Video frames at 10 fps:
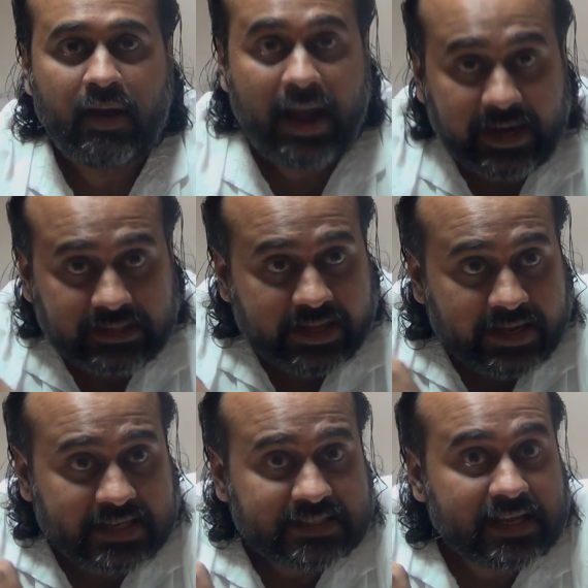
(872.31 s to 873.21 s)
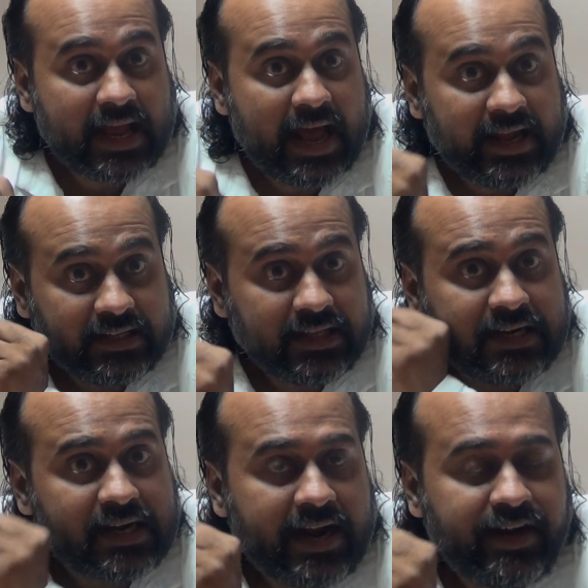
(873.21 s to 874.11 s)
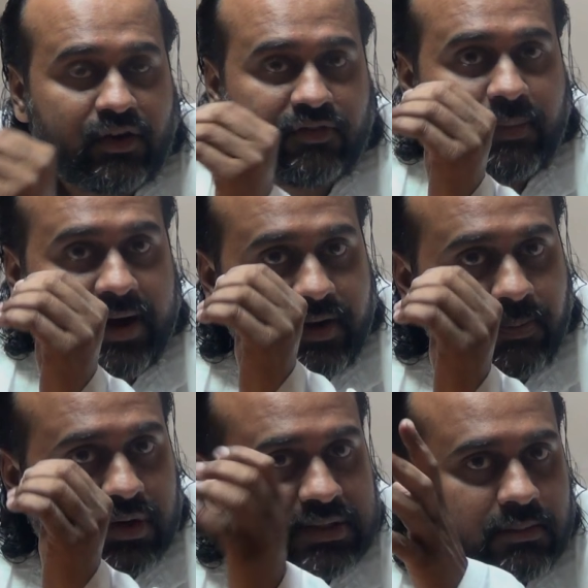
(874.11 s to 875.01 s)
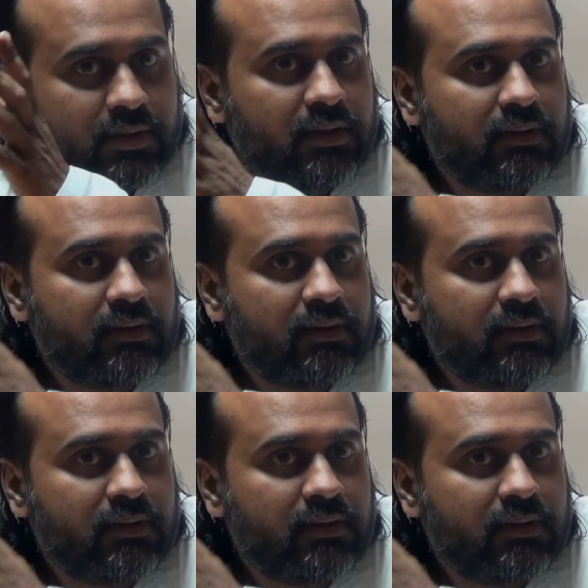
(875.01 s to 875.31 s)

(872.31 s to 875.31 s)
And there is another kind of mind possible